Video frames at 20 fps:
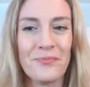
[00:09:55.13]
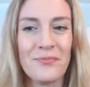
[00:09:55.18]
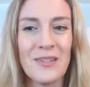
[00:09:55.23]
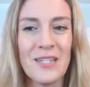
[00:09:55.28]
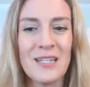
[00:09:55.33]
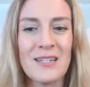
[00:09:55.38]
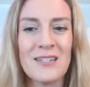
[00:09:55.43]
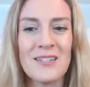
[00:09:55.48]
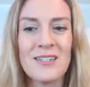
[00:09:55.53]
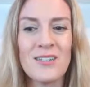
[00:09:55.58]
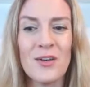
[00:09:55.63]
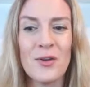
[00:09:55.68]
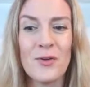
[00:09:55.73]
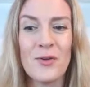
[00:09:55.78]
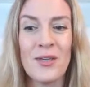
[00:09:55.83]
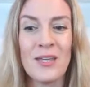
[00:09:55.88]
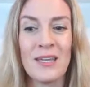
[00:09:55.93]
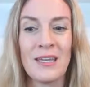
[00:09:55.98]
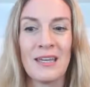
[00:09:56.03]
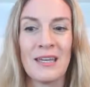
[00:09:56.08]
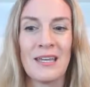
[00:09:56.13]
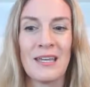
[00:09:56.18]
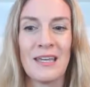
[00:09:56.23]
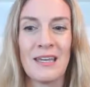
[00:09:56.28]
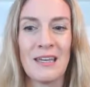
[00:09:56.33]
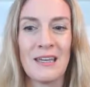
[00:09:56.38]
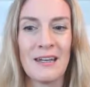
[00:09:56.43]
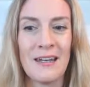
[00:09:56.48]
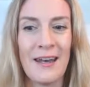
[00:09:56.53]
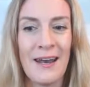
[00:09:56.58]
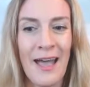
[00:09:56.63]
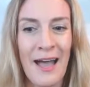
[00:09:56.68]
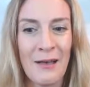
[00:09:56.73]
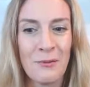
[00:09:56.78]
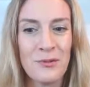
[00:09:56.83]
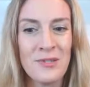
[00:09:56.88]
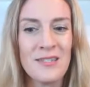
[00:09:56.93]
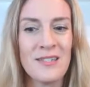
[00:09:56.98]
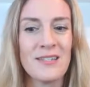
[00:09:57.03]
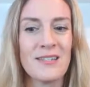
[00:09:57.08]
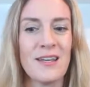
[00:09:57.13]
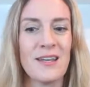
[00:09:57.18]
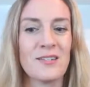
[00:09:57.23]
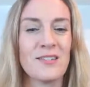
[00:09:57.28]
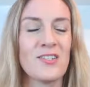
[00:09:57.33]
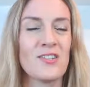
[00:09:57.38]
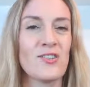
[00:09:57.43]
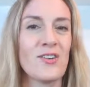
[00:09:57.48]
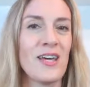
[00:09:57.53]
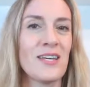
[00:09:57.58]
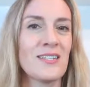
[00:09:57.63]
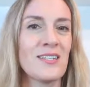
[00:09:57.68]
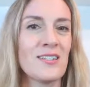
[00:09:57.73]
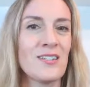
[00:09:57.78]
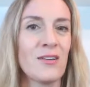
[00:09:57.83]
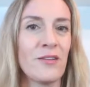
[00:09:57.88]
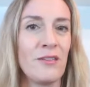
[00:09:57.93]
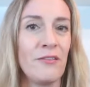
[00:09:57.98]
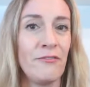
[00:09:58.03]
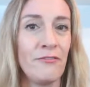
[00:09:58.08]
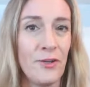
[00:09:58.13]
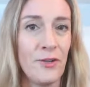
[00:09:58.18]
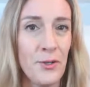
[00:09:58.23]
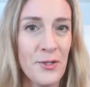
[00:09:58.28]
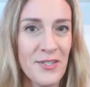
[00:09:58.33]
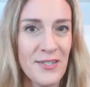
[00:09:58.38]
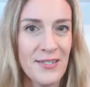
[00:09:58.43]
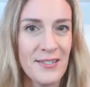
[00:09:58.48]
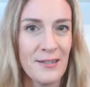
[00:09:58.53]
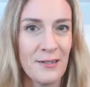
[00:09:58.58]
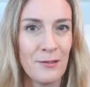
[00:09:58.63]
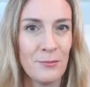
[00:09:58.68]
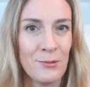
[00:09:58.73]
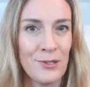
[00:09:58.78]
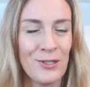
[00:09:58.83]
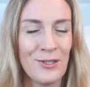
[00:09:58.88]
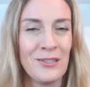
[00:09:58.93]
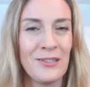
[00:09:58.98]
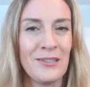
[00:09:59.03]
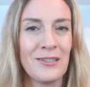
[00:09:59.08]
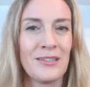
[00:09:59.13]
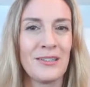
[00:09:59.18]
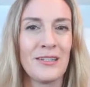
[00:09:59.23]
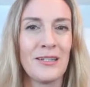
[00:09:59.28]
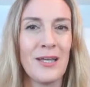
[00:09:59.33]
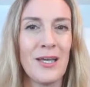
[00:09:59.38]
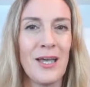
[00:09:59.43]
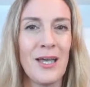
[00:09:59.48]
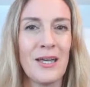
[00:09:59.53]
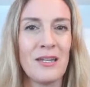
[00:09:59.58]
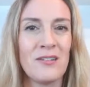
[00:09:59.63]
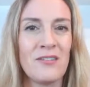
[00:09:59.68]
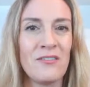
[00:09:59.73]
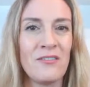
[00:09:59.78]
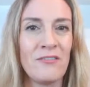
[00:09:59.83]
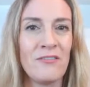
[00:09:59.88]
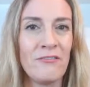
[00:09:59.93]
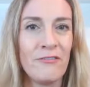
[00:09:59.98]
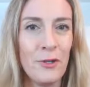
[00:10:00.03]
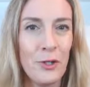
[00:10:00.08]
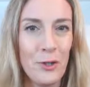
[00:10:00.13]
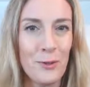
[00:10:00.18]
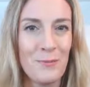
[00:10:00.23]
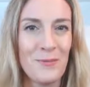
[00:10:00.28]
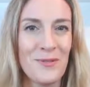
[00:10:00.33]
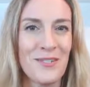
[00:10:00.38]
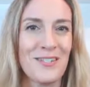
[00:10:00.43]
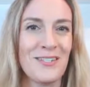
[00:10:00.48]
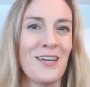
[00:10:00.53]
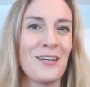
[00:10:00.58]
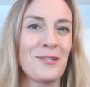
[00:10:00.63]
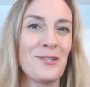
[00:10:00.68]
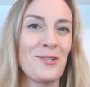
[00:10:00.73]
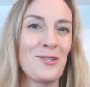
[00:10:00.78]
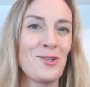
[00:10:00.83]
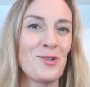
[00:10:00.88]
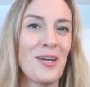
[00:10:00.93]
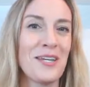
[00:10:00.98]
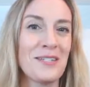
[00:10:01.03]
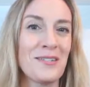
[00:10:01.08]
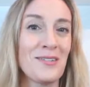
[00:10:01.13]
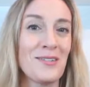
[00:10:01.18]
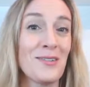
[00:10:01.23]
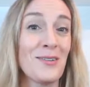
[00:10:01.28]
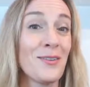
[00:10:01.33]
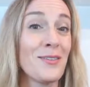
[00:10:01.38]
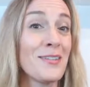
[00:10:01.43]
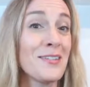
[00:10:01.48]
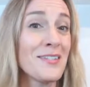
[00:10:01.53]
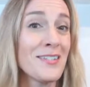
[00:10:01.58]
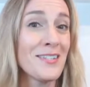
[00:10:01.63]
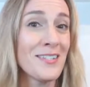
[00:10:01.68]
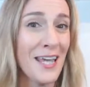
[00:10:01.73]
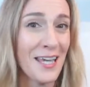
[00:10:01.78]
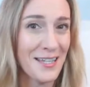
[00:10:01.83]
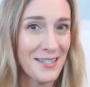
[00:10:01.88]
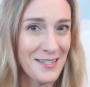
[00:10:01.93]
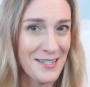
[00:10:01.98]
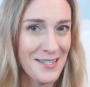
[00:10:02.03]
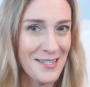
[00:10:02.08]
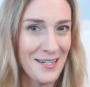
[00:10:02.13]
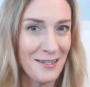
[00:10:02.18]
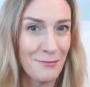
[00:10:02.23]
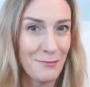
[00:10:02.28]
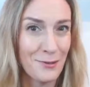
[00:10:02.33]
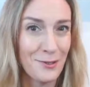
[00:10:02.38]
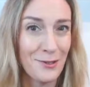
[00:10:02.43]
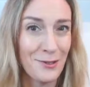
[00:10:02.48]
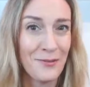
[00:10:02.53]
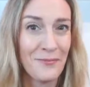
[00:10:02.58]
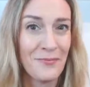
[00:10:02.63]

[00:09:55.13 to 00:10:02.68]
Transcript: So nouns are stressed on the first syllable, and verbs are stressed on the second syllable.